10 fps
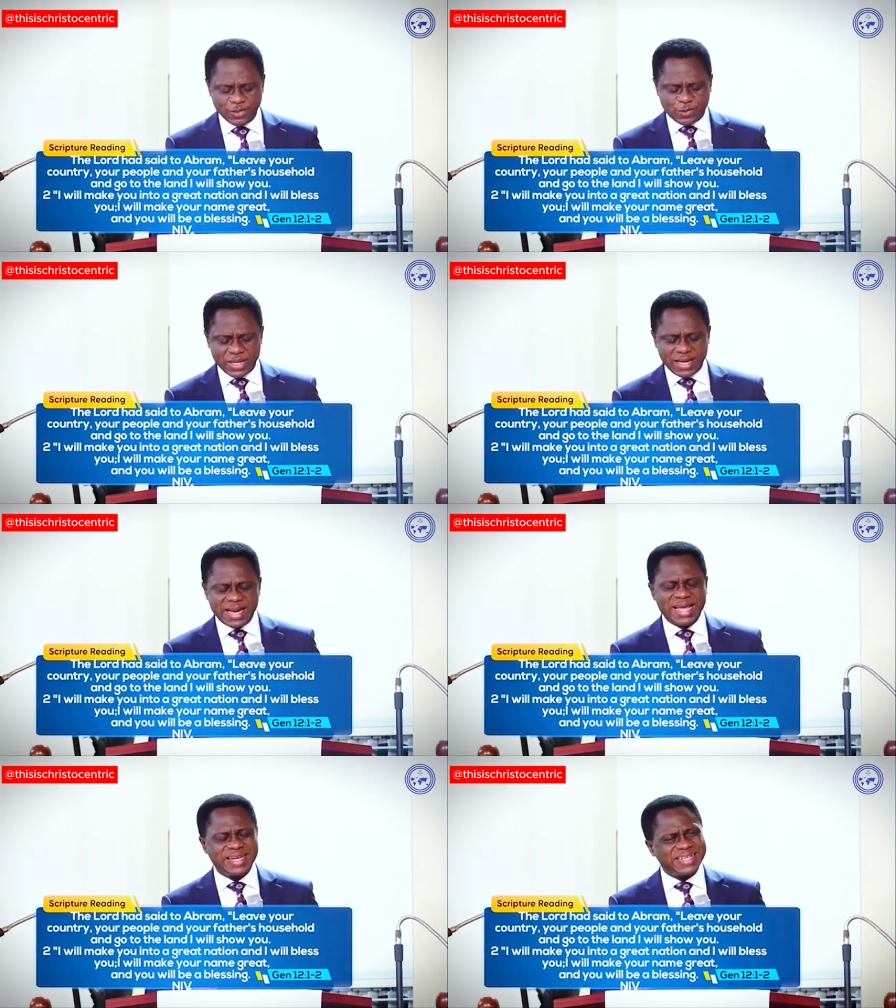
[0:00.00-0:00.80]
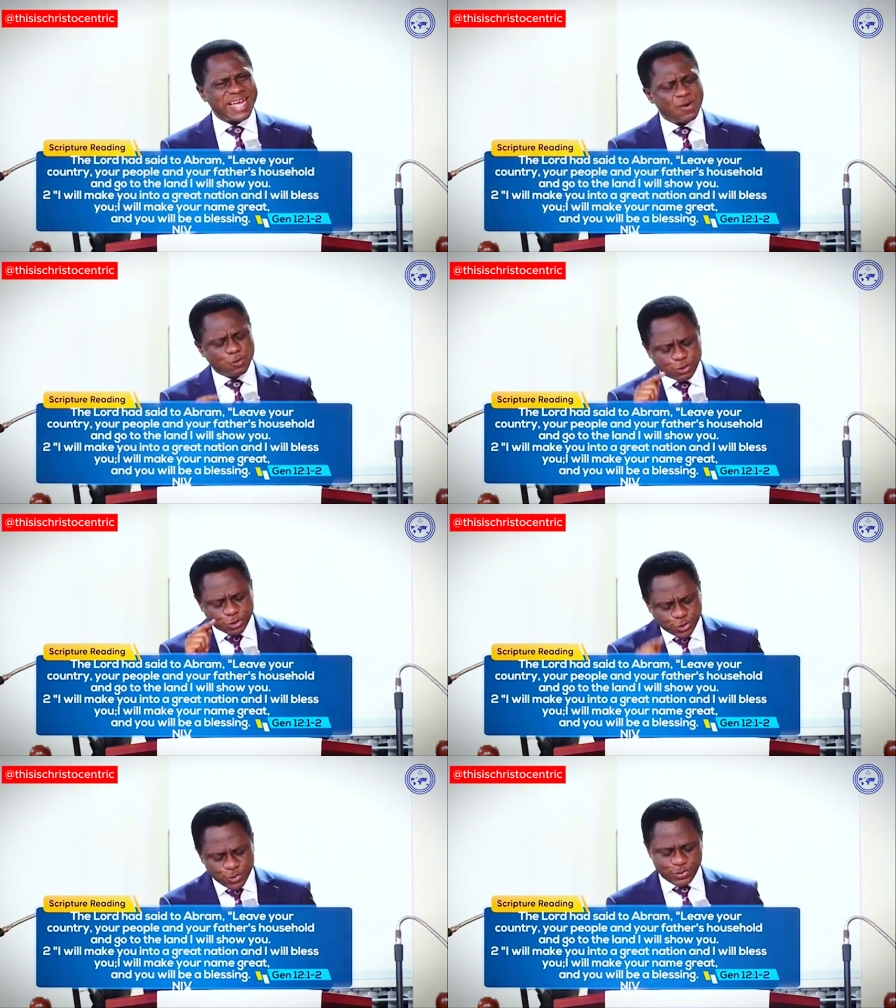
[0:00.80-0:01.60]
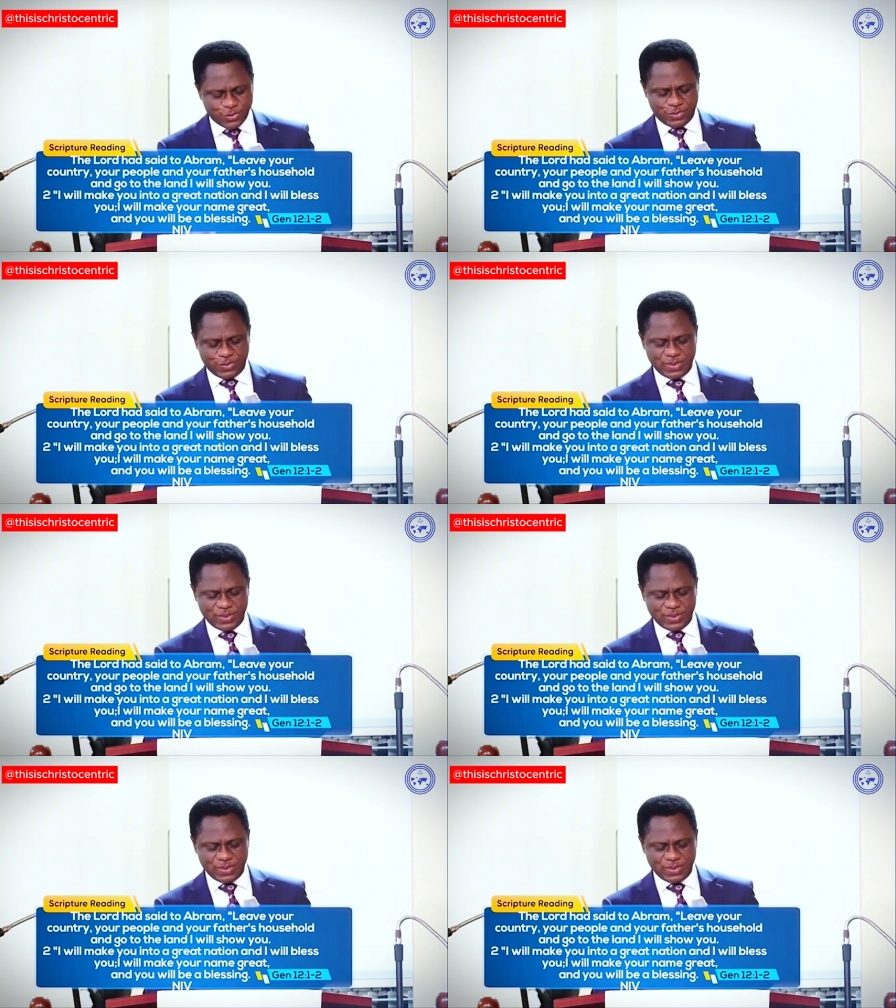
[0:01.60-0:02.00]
to the land I will show you.